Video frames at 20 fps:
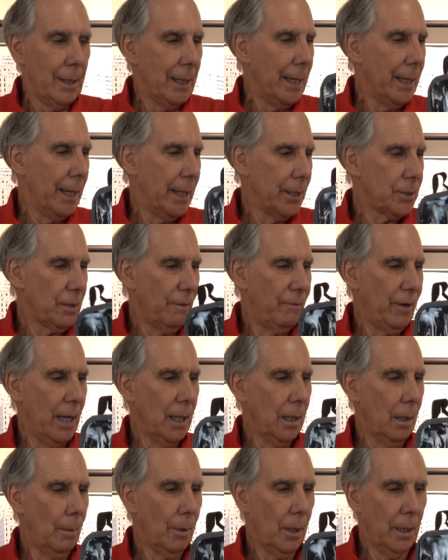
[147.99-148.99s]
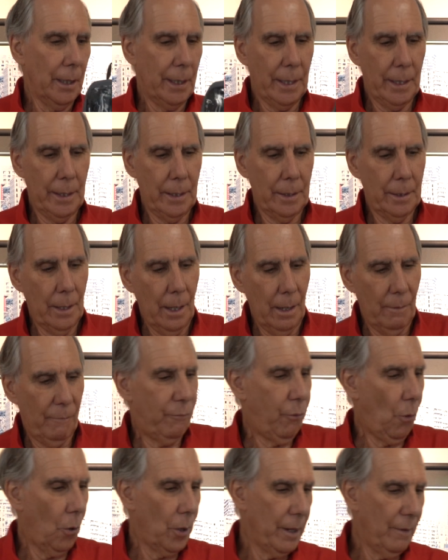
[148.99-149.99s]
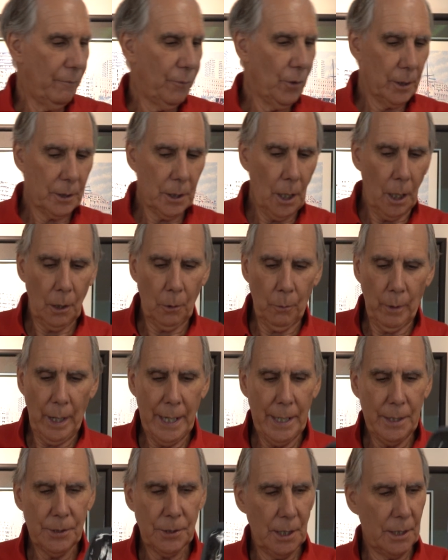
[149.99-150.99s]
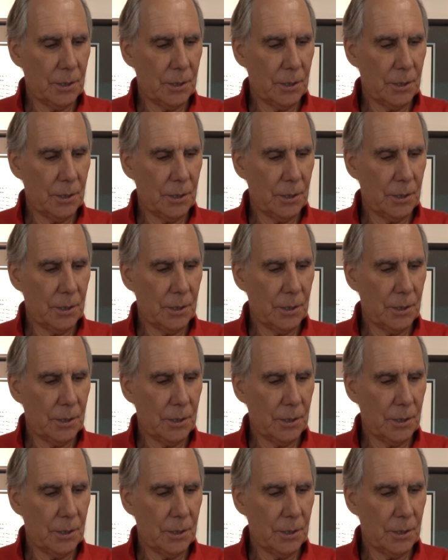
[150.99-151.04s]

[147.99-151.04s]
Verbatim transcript: is available in four different colorways.